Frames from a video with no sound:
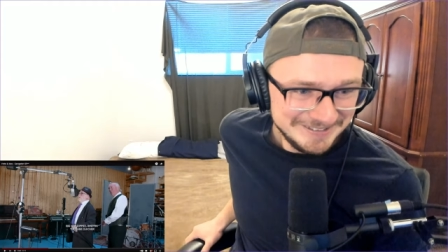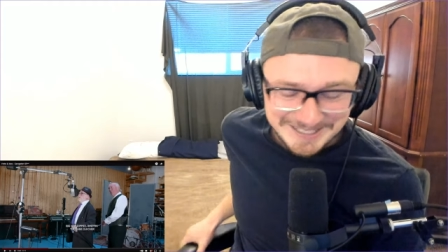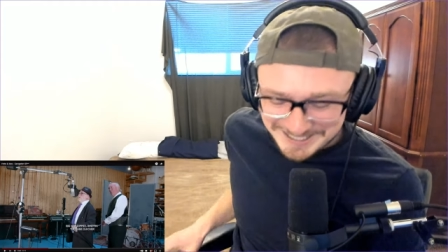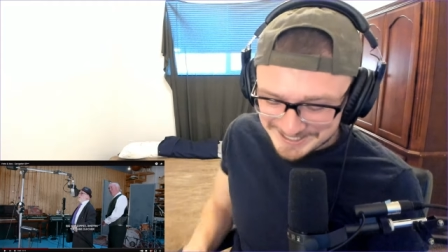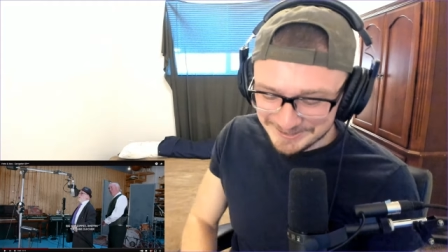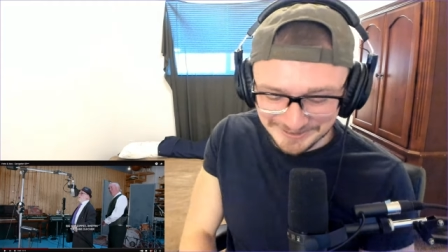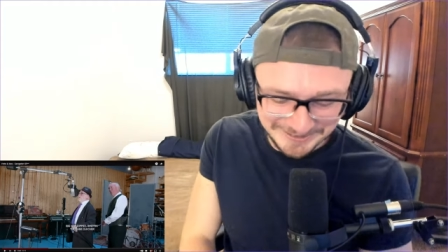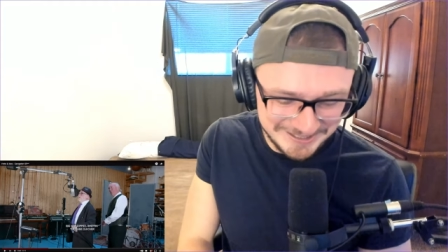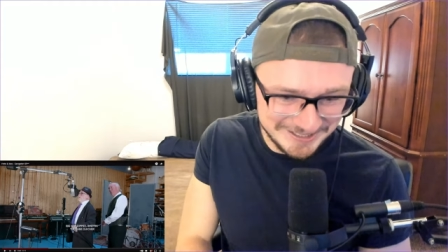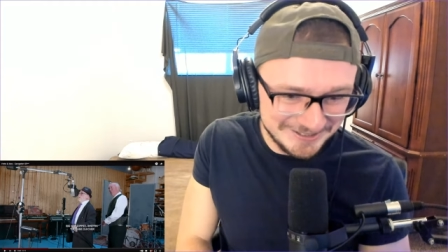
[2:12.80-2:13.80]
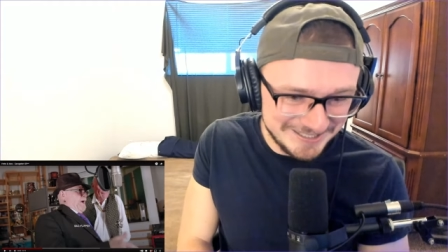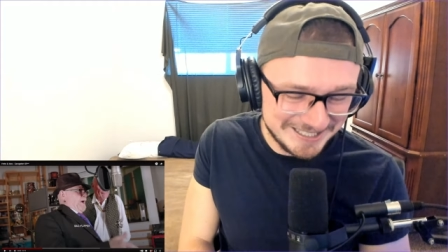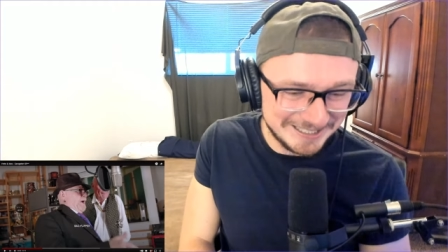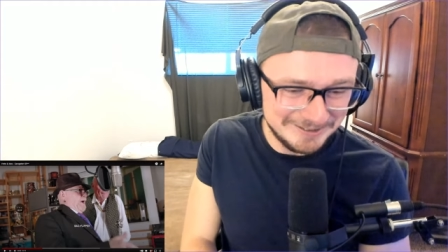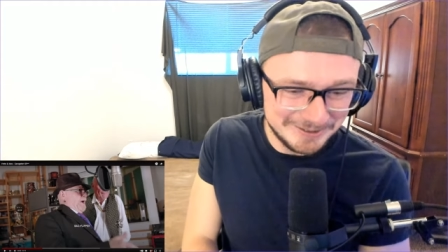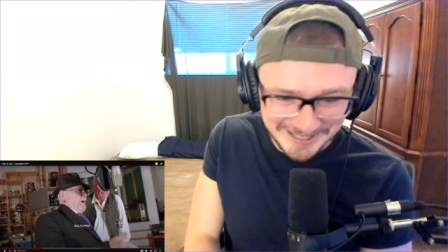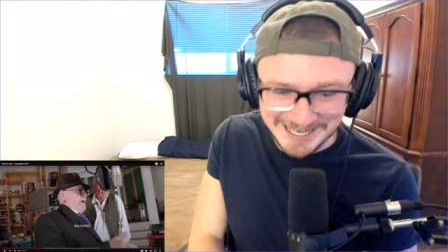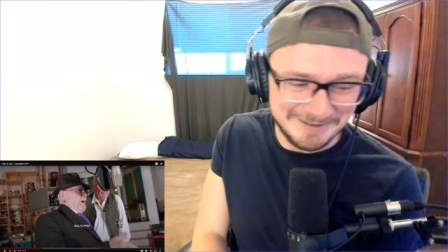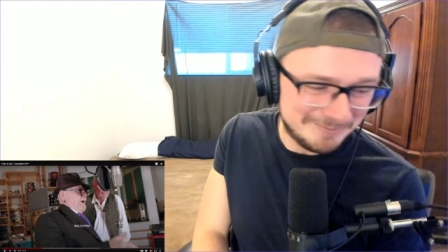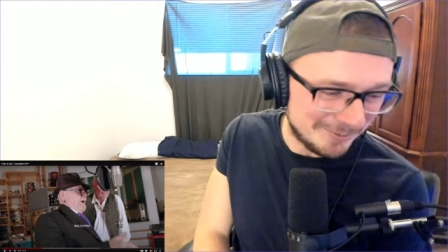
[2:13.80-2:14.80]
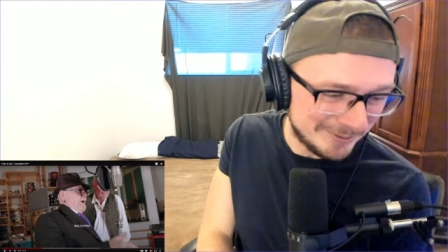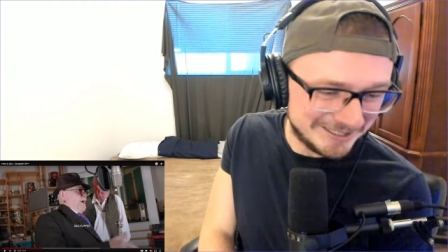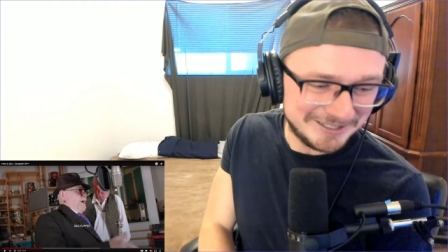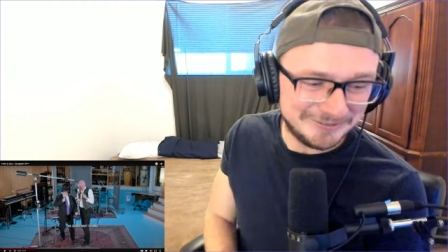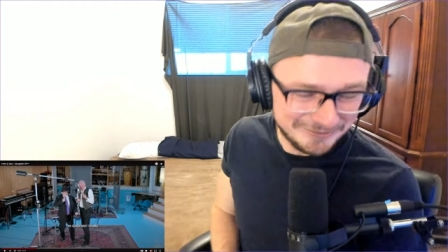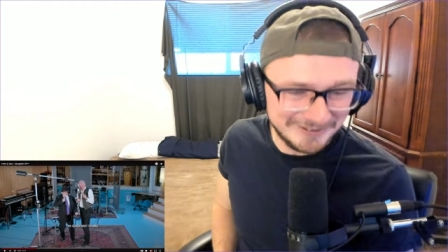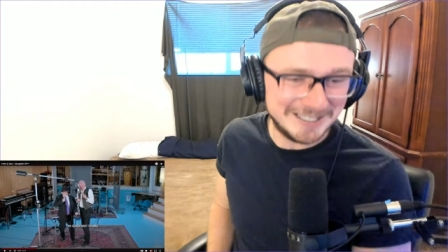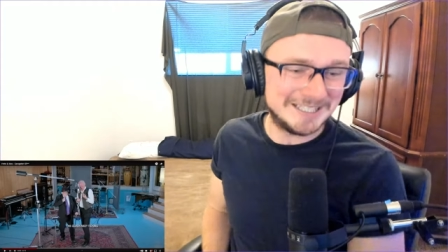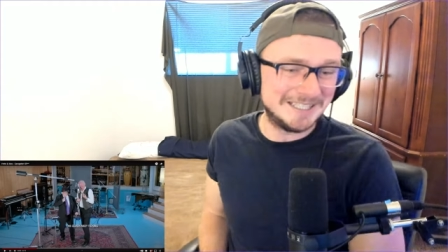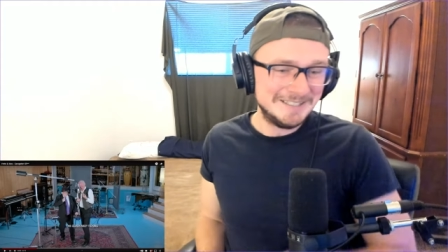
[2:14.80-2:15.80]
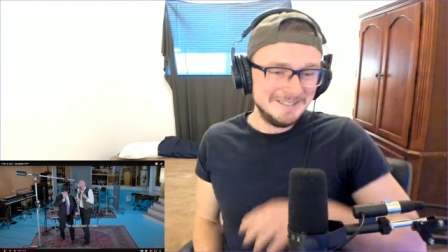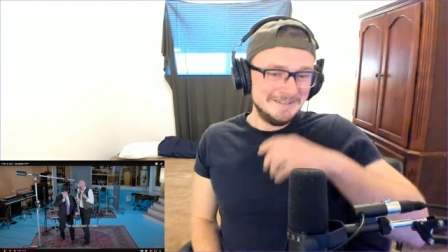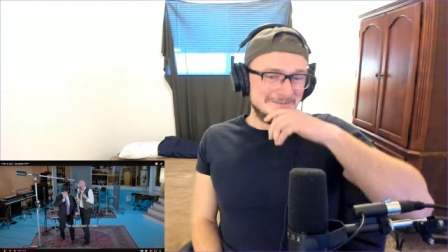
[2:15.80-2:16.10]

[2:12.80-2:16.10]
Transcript: These old dudes can rap. What the fuck?